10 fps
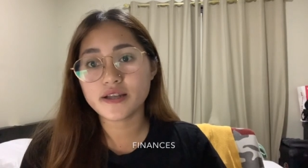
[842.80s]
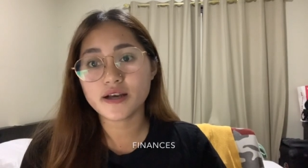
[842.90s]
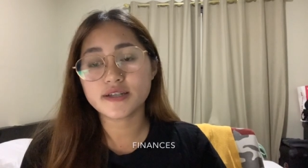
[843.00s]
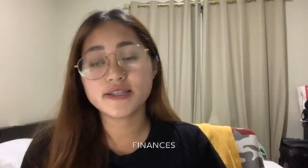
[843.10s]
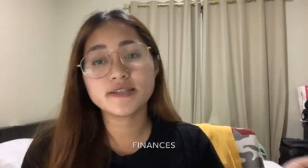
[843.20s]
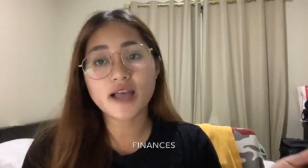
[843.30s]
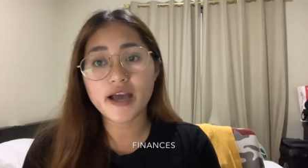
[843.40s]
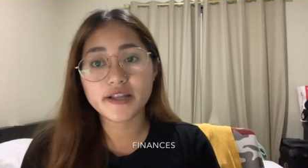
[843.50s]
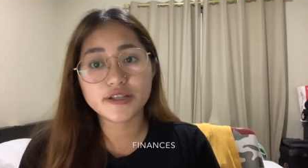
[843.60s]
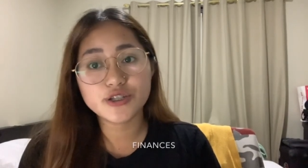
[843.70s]
has
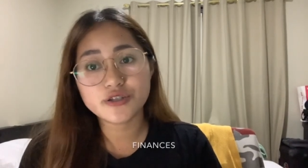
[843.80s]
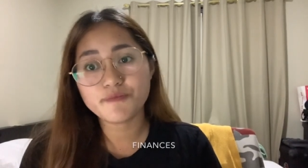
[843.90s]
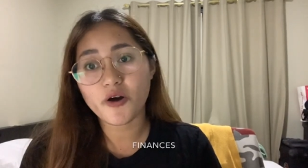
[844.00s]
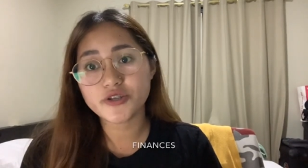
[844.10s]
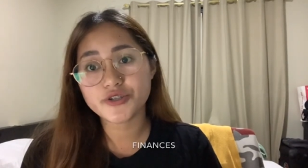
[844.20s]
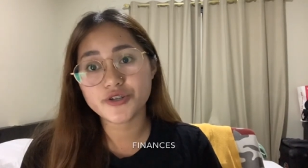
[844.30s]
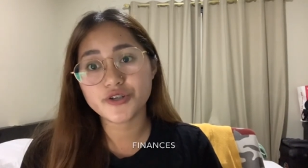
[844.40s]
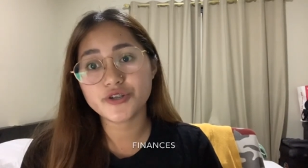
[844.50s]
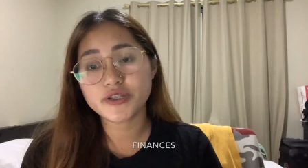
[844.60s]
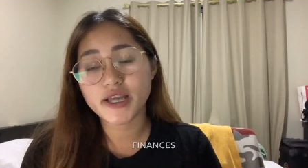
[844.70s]
decided to sponsor
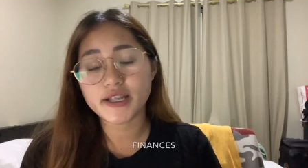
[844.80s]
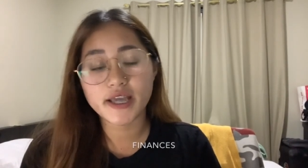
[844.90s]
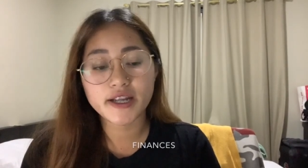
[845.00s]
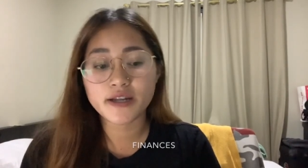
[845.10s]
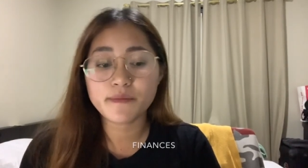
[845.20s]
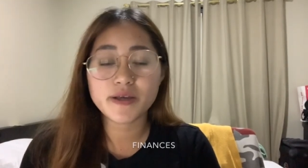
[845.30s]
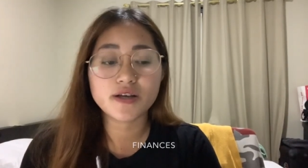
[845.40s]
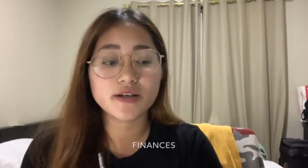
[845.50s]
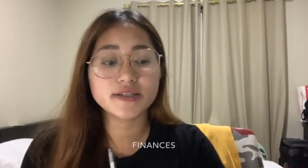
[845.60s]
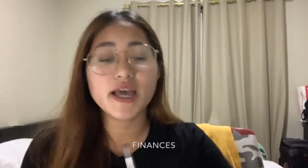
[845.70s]
your stay in Canada
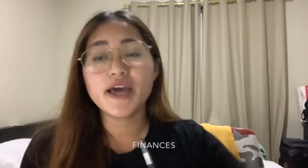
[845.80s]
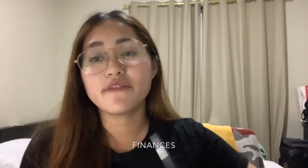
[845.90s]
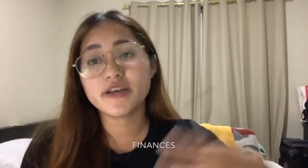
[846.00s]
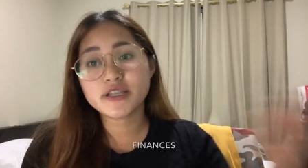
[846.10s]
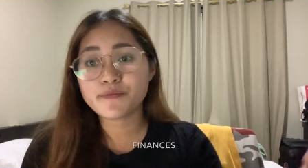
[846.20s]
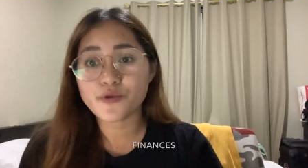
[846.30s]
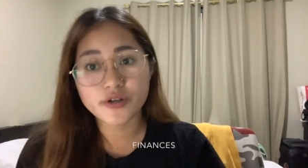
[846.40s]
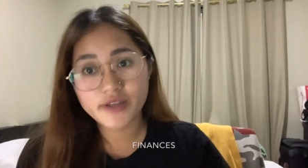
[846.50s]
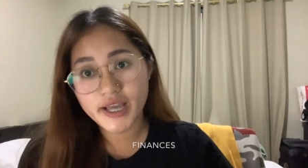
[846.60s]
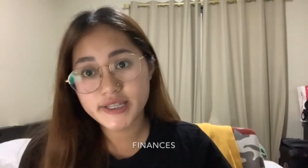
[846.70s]
because they
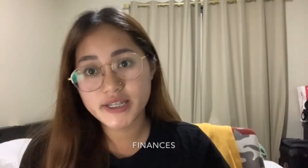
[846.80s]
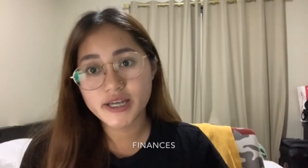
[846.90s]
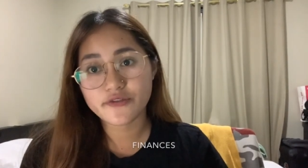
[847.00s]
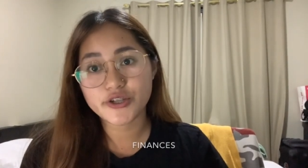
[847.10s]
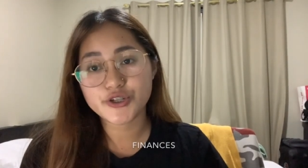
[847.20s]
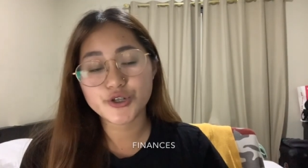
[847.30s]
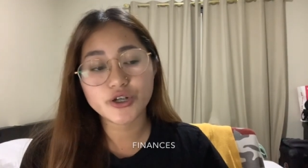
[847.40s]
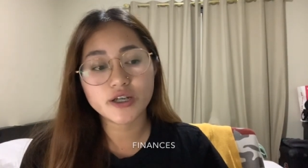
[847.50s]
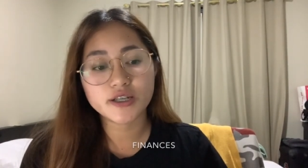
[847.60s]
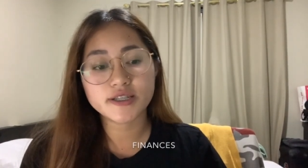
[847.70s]
support the idea that you're
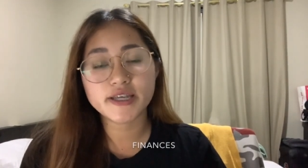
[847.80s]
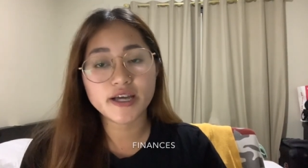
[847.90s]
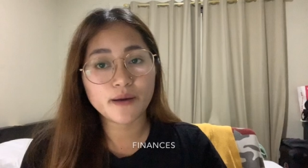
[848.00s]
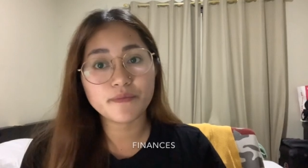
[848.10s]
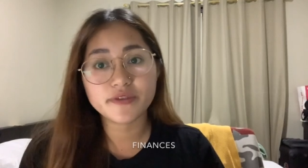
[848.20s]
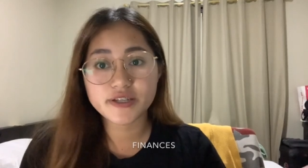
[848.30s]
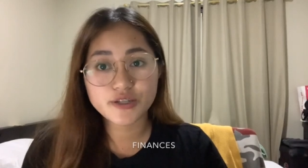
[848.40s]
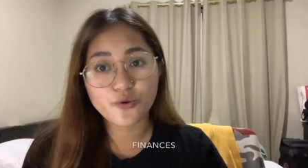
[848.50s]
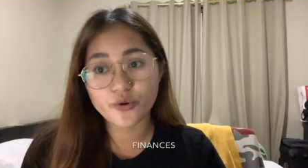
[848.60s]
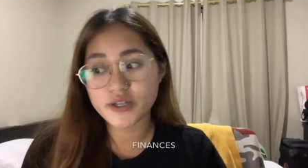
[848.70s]
gonna take up this
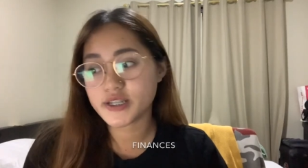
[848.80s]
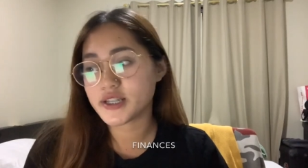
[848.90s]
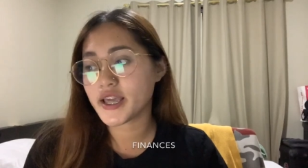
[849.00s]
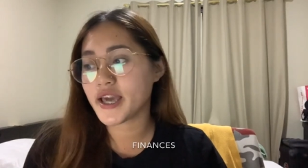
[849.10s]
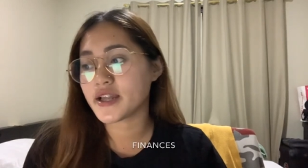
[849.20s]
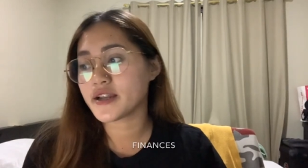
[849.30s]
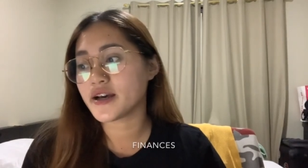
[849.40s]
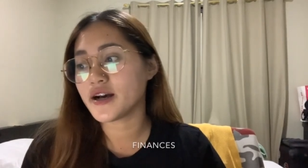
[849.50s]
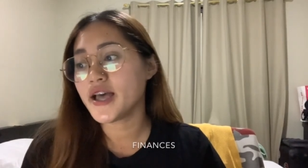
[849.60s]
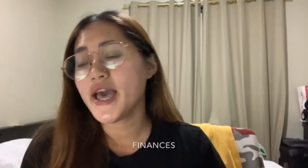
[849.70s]
course in
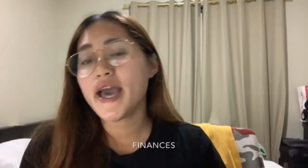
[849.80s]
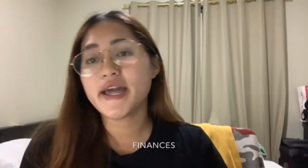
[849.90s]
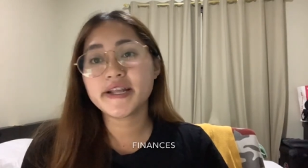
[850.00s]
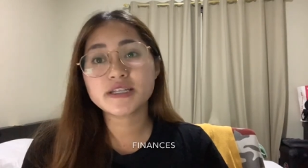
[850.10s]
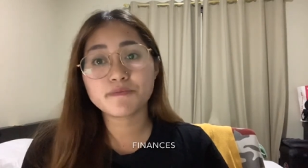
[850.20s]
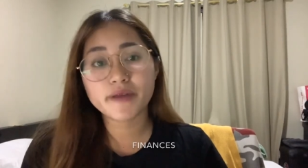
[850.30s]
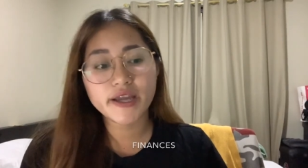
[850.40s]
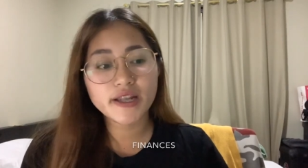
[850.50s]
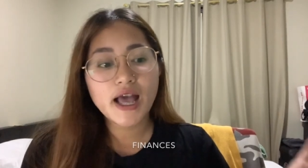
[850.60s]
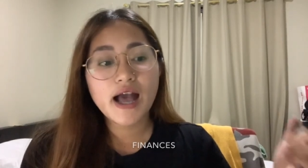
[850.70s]
Canada, and
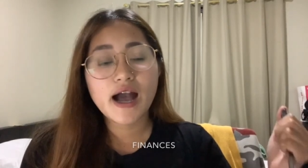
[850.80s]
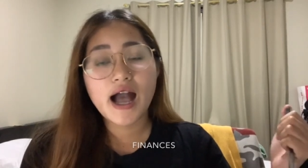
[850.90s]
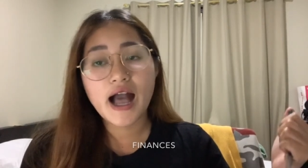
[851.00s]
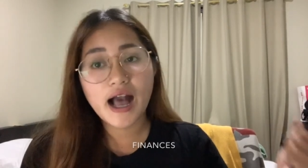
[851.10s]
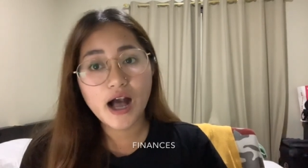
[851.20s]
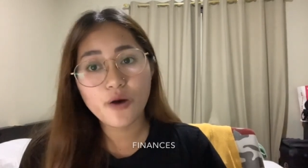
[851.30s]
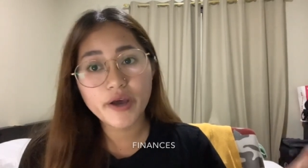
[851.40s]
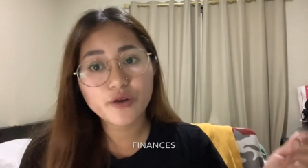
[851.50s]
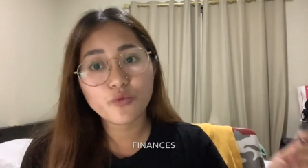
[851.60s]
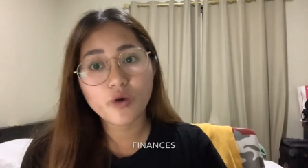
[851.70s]
explain how
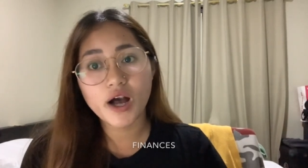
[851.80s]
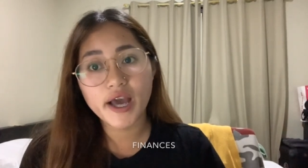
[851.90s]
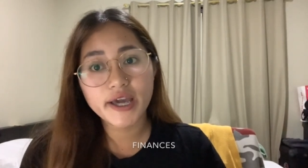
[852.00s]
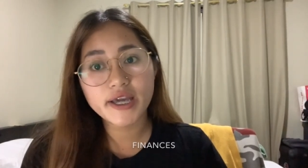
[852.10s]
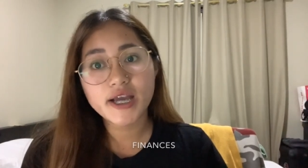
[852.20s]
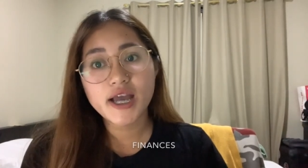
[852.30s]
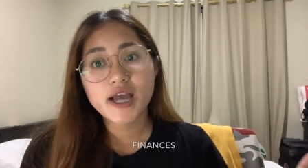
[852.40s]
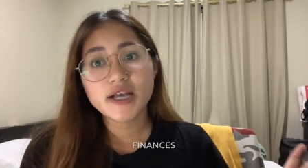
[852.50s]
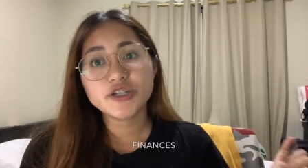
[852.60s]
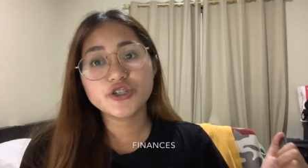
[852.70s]
and why
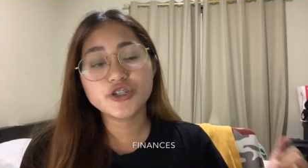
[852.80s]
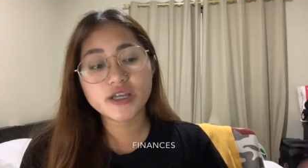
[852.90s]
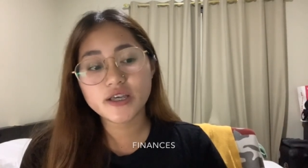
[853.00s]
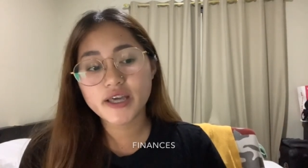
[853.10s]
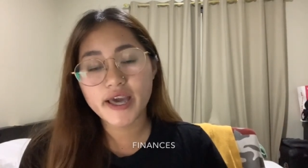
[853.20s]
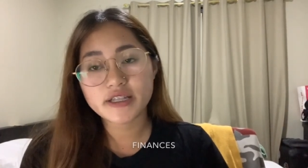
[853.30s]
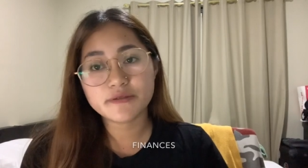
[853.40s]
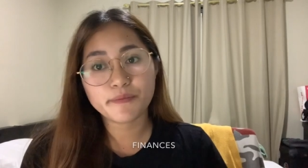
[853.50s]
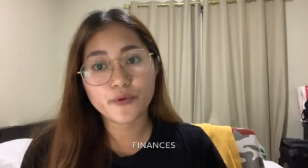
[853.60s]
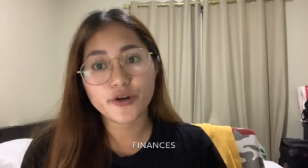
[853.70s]
she can
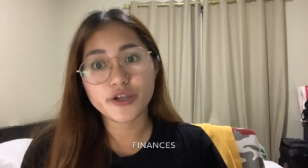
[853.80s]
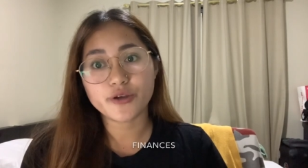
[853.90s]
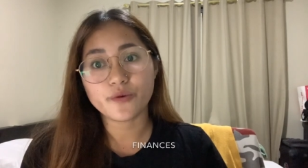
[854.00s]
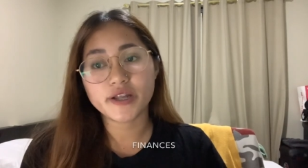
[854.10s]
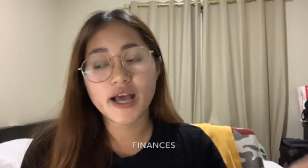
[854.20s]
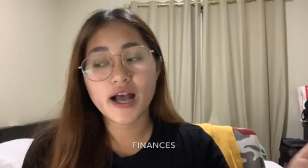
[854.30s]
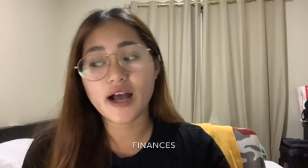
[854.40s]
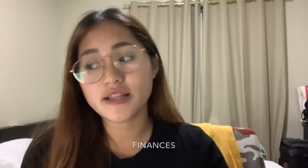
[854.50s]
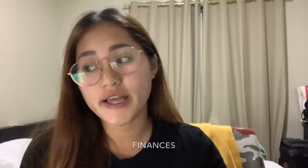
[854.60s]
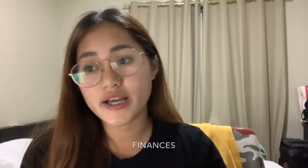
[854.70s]
support you, and
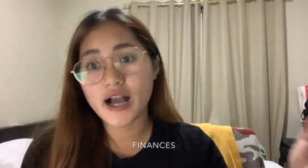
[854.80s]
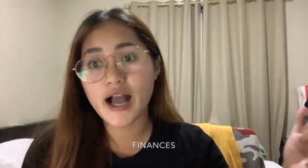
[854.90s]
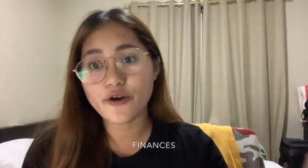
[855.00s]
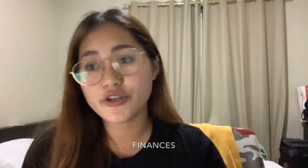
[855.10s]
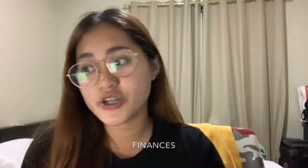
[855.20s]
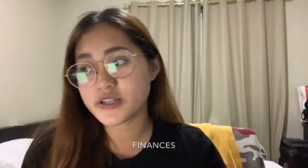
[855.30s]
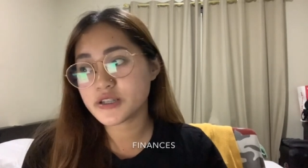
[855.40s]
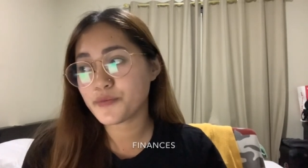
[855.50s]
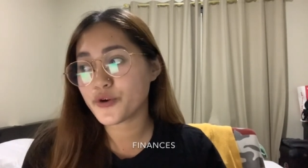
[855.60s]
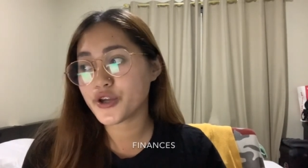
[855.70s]
how she can
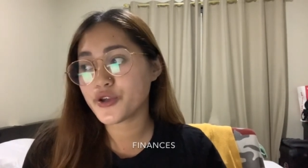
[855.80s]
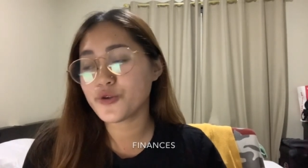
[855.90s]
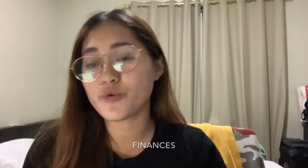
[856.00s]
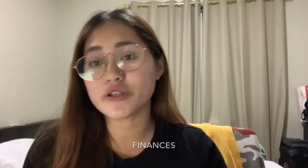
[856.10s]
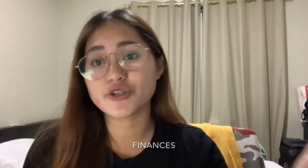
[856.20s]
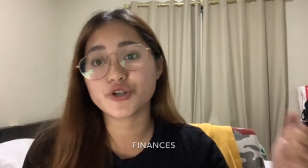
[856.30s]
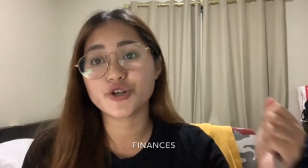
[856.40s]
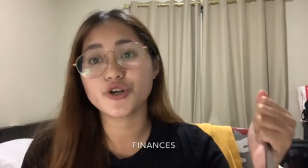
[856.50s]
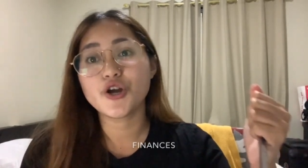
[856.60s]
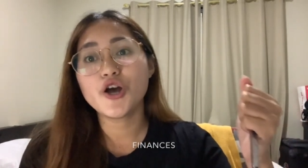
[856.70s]
support you. What's her